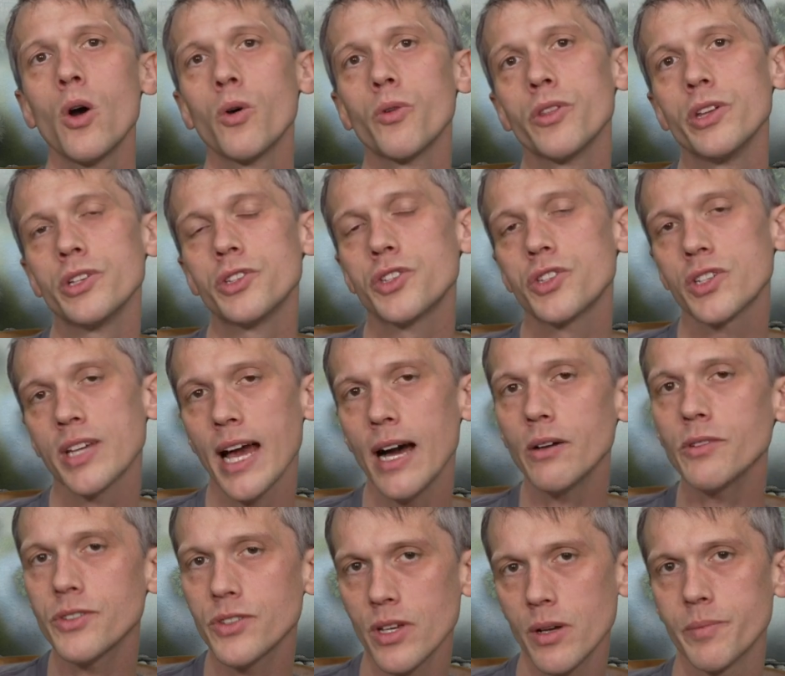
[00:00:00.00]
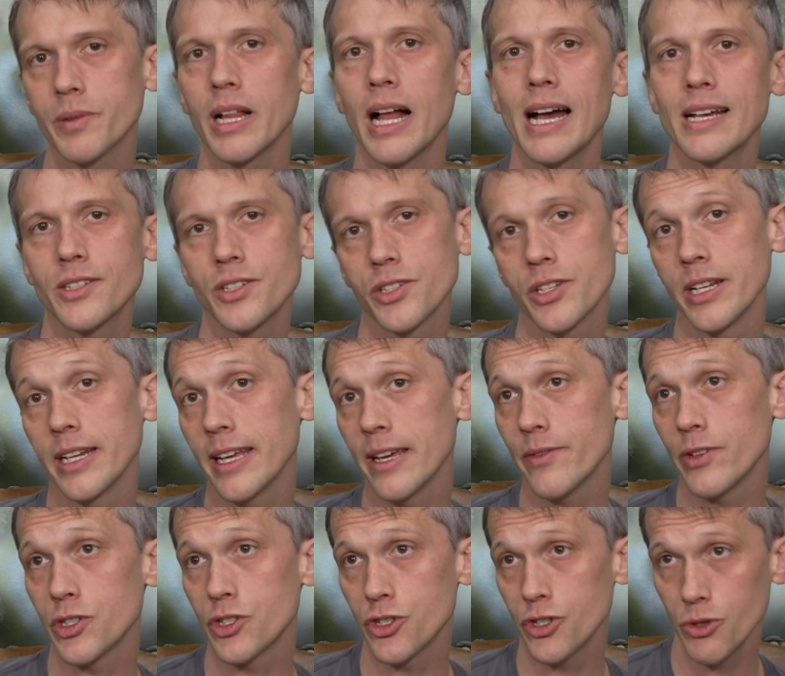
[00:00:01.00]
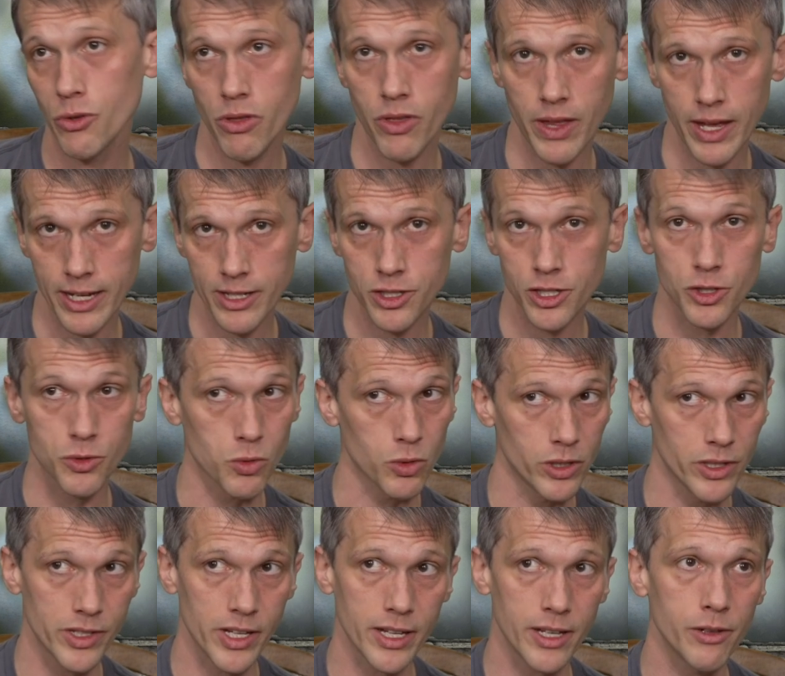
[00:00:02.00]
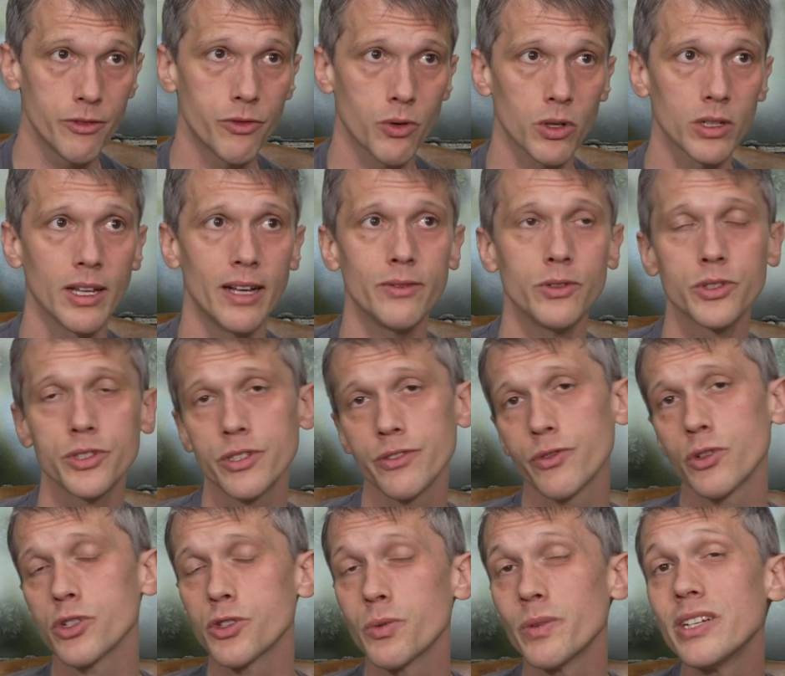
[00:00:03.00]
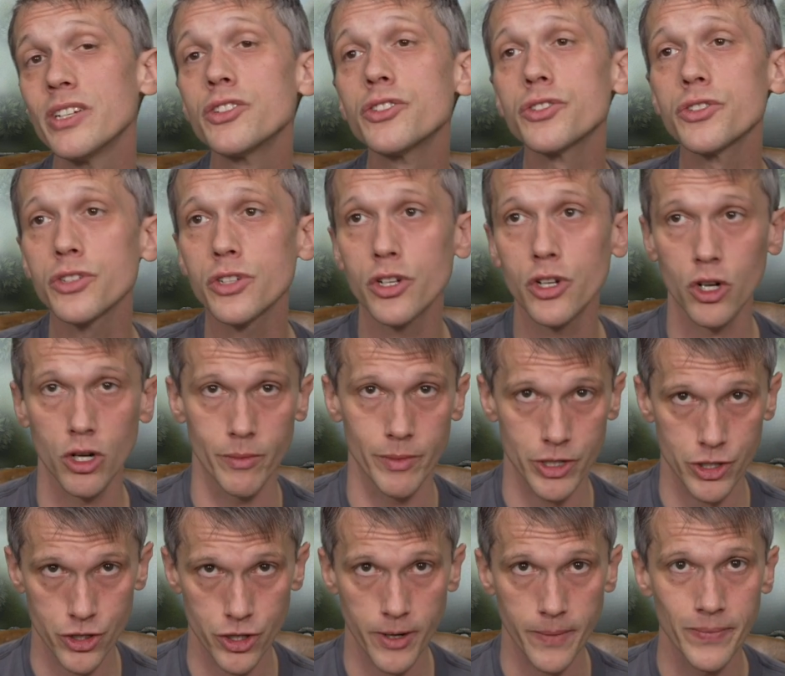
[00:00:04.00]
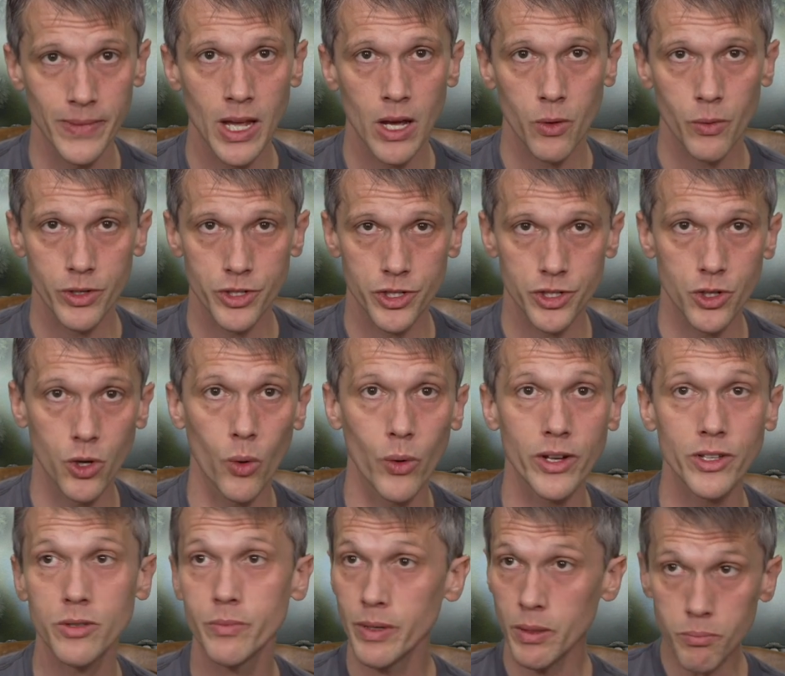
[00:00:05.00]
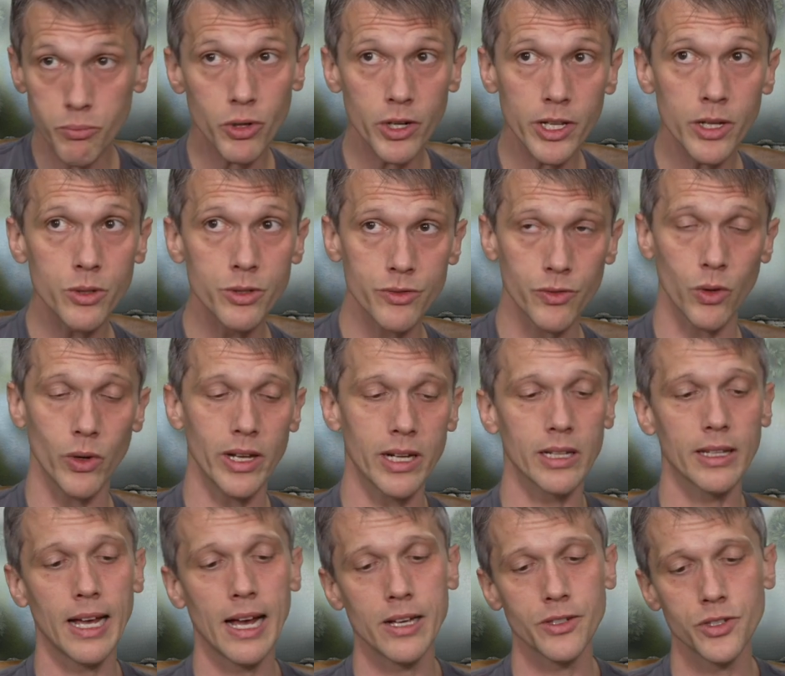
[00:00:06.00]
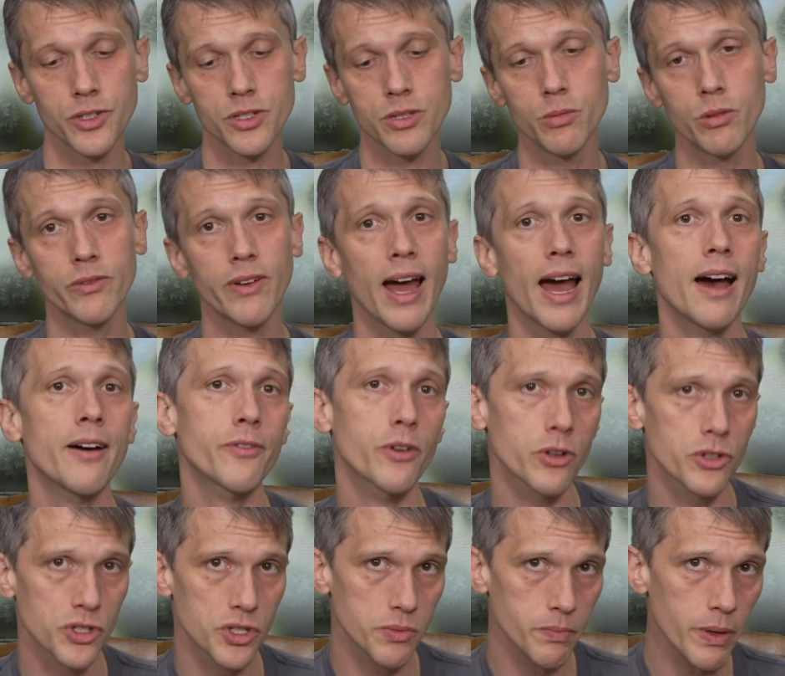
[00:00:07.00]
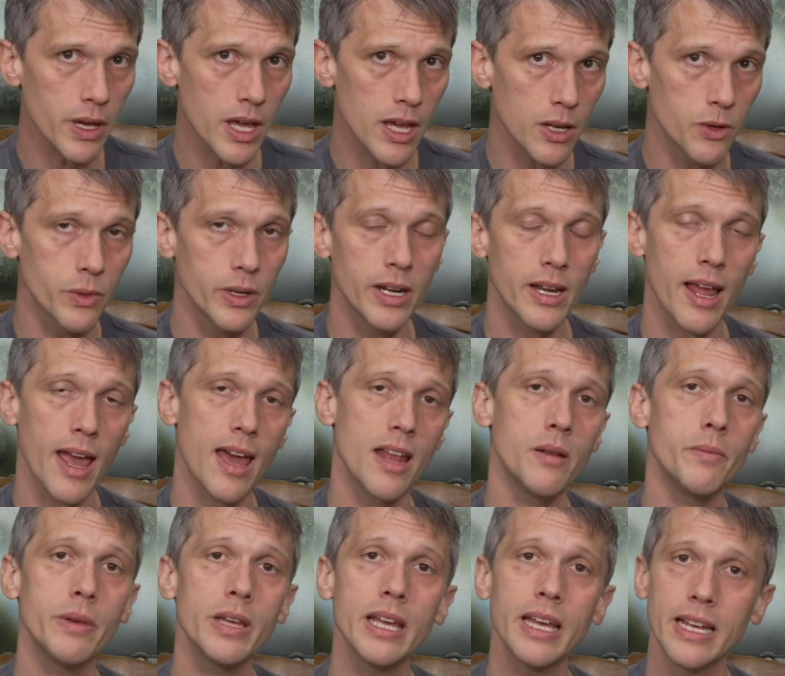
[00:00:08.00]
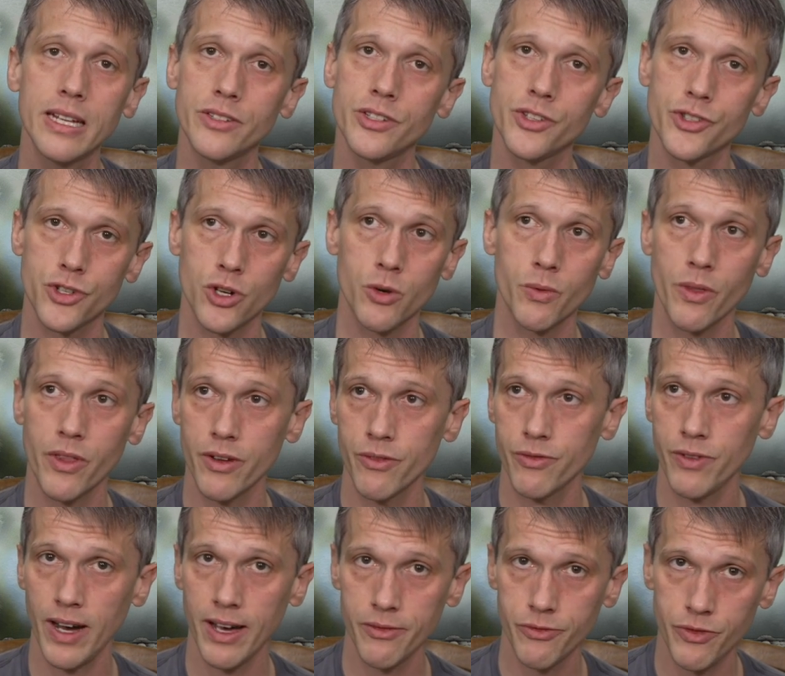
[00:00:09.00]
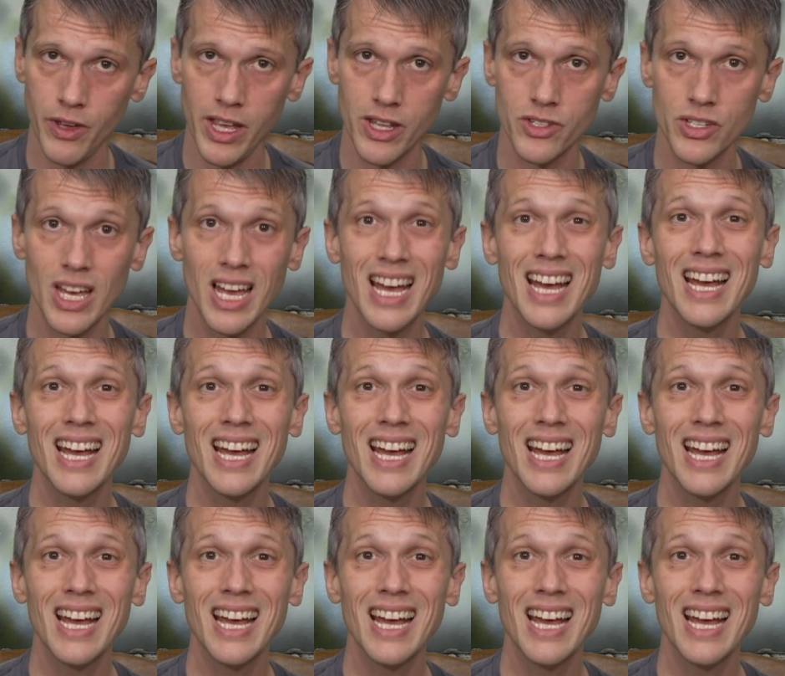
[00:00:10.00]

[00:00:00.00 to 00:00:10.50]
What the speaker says: The Scout subclass is going to give us 2 things because we're only taking 4 levels. The first one is Skirmisher, which is going to be pretty useful. It allows us to move half our speed when an enemy ends its turn within 5 feet.